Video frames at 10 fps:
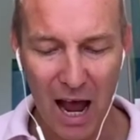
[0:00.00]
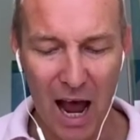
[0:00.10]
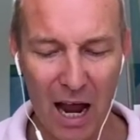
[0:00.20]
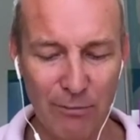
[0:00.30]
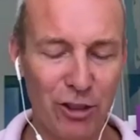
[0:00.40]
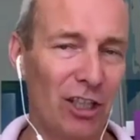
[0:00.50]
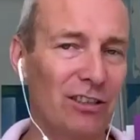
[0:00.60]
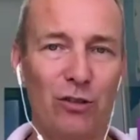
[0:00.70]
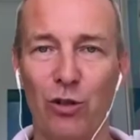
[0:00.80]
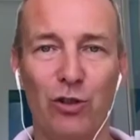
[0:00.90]
I'm
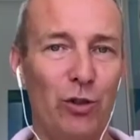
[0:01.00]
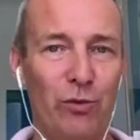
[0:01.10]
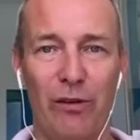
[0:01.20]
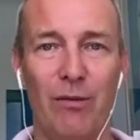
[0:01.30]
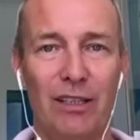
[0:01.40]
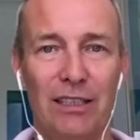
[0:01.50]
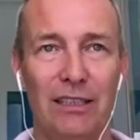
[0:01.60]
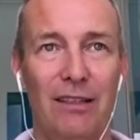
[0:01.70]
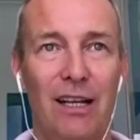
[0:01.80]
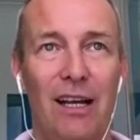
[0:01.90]
just not good with money.
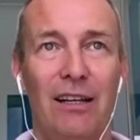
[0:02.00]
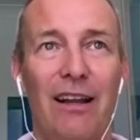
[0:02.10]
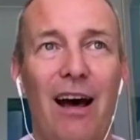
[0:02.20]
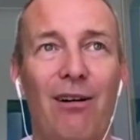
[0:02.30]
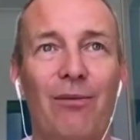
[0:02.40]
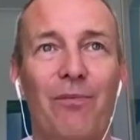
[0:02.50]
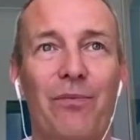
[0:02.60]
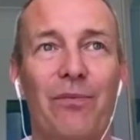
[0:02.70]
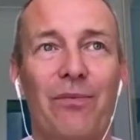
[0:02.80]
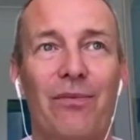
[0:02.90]
Now,
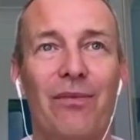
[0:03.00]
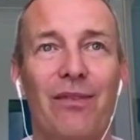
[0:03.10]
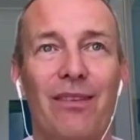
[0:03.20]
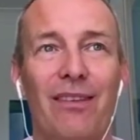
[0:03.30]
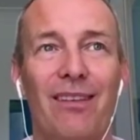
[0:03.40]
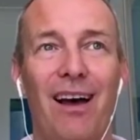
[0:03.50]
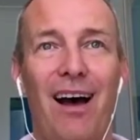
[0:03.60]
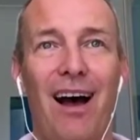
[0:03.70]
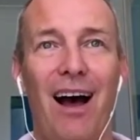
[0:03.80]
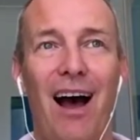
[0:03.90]

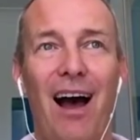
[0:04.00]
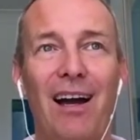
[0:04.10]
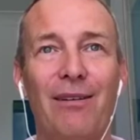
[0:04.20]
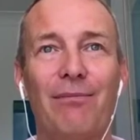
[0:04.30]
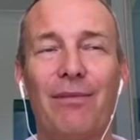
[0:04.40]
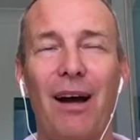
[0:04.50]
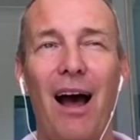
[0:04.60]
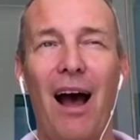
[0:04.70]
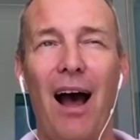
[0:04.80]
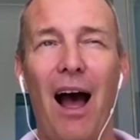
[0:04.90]
I
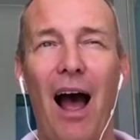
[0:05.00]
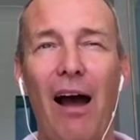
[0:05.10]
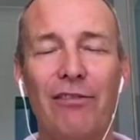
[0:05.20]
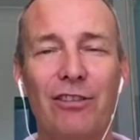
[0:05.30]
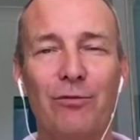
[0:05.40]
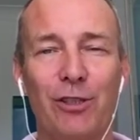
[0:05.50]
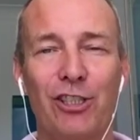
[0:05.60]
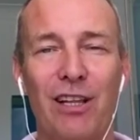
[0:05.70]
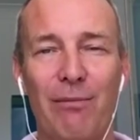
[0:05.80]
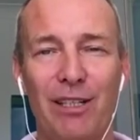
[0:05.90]
have a suspicion
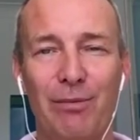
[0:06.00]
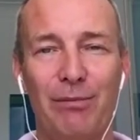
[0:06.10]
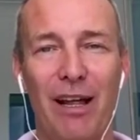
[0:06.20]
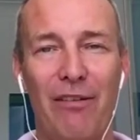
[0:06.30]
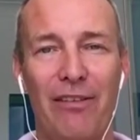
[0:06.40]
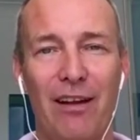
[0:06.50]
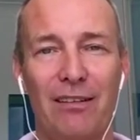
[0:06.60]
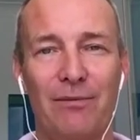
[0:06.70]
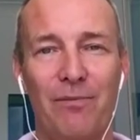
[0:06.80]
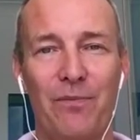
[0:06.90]
that many people have that.
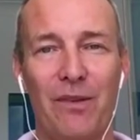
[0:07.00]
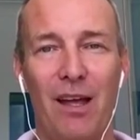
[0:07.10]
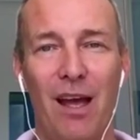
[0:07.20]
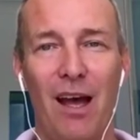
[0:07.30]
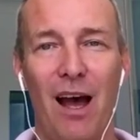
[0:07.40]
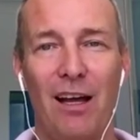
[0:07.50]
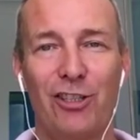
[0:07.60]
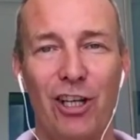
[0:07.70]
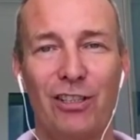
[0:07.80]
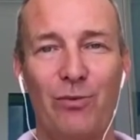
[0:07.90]

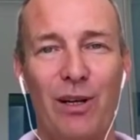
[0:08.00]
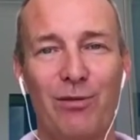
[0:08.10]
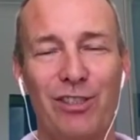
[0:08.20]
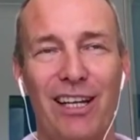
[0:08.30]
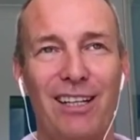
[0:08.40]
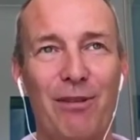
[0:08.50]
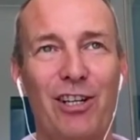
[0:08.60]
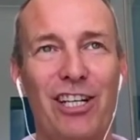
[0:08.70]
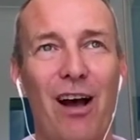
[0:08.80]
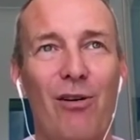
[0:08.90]
Just when I was taking my
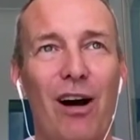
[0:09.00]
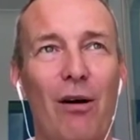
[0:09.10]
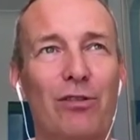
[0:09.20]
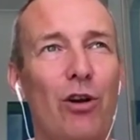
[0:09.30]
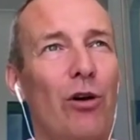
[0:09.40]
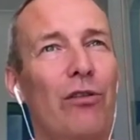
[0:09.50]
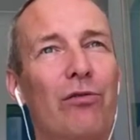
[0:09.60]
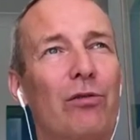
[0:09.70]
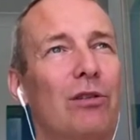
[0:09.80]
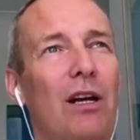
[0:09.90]
shower, I was going
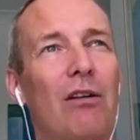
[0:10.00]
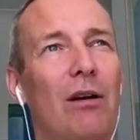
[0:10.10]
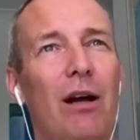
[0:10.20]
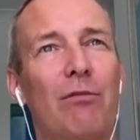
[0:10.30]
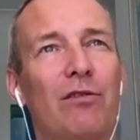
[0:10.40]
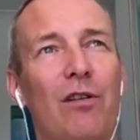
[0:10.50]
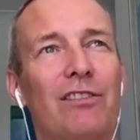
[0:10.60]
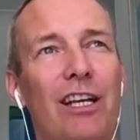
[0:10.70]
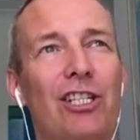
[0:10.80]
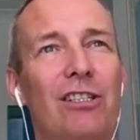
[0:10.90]
through a couple of
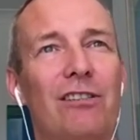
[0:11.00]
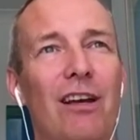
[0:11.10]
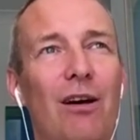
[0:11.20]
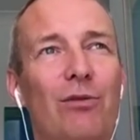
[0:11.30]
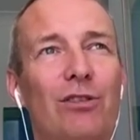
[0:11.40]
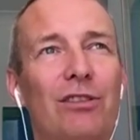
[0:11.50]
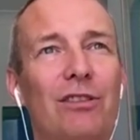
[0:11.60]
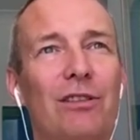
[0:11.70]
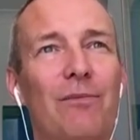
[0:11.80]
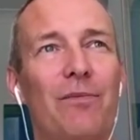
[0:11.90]
conversations I
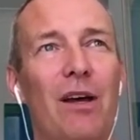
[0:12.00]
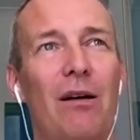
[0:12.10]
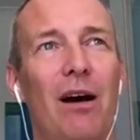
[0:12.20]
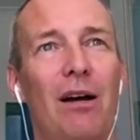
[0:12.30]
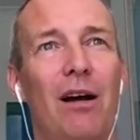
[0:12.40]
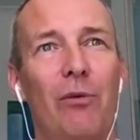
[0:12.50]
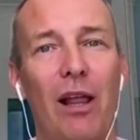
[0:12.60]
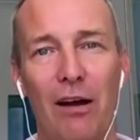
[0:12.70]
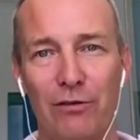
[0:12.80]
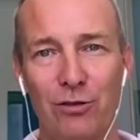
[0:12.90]
will
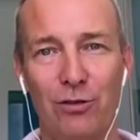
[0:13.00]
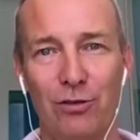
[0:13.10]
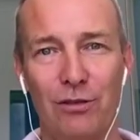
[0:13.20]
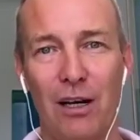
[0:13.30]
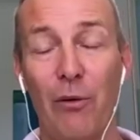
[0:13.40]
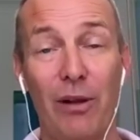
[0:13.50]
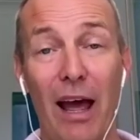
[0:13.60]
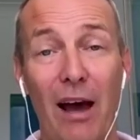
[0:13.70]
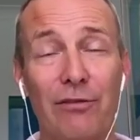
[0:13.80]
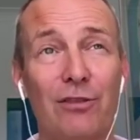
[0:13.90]

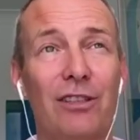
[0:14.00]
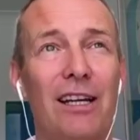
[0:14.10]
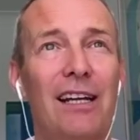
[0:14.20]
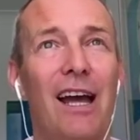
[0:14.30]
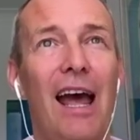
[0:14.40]
have today,